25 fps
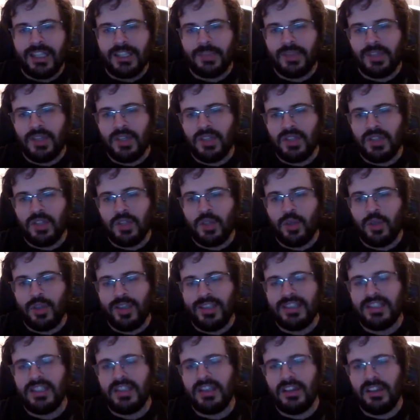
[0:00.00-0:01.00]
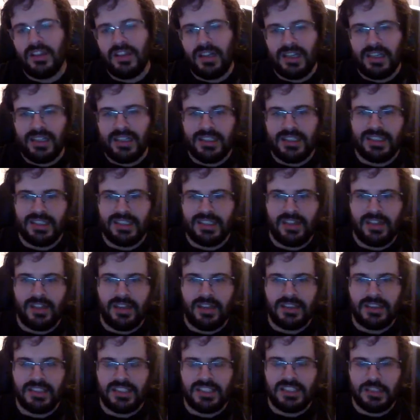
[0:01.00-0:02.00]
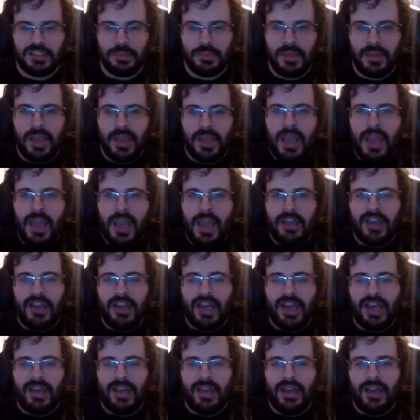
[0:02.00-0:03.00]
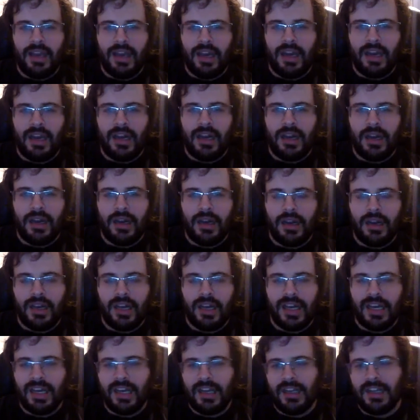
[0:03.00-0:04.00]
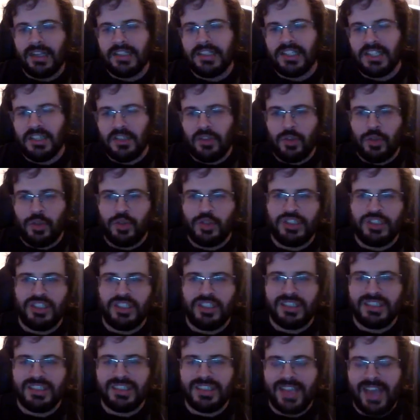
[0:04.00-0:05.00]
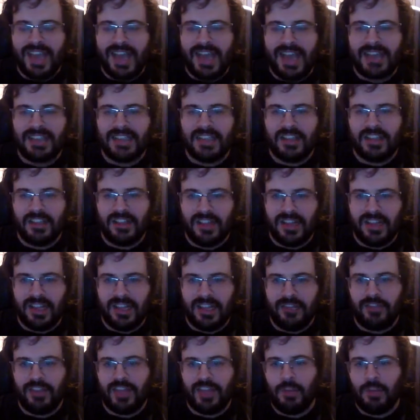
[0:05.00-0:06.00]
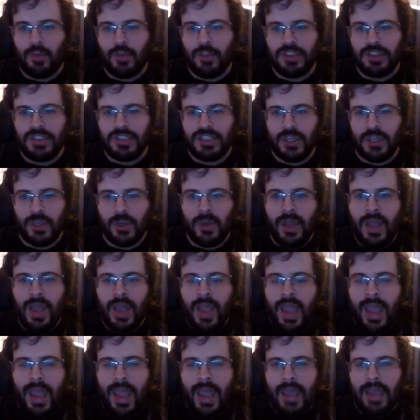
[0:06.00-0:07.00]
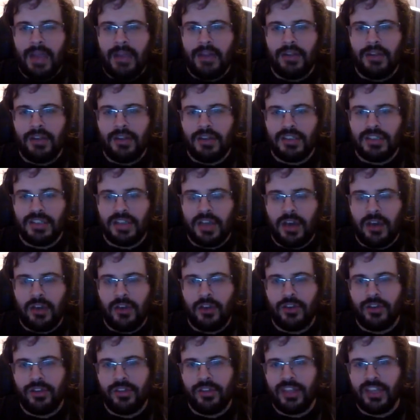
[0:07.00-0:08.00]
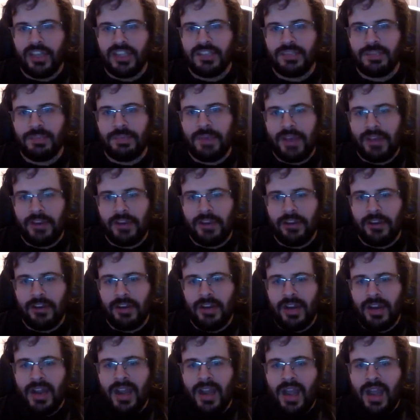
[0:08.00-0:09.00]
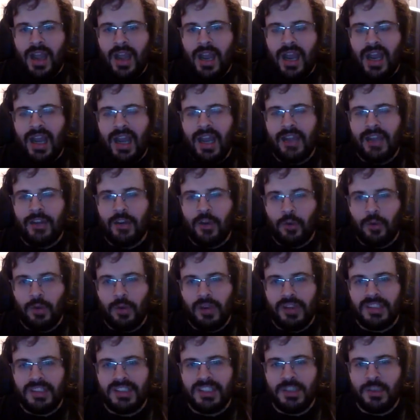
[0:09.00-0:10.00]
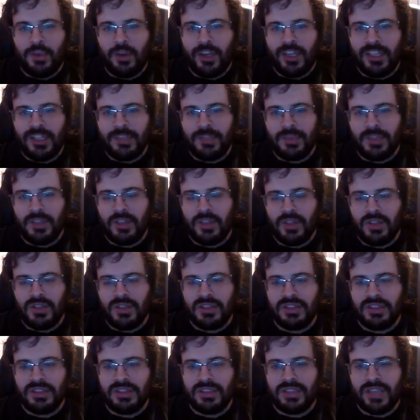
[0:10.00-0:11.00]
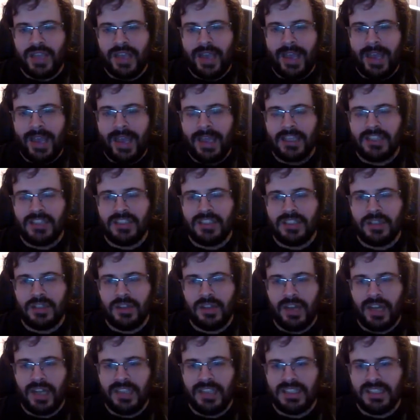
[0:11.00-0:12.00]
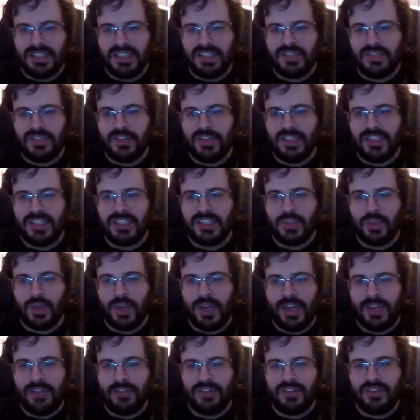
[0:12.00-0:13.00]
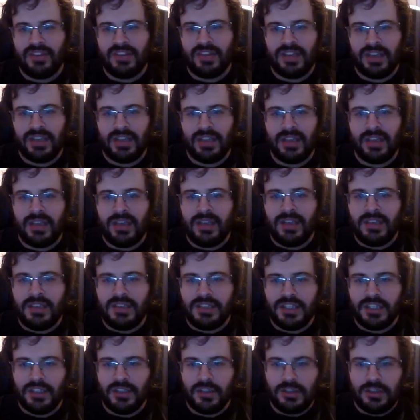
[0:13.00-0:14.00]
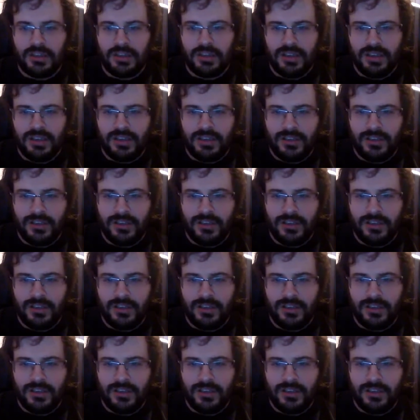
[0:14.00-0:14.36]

Espinosa who is going to lean on his athleticism, and you got a guy like Shelton who's just as athletic, if not more so, and does other things better, I don't really see where Espinosa's edge lies in this fight, so I have to take Shelton.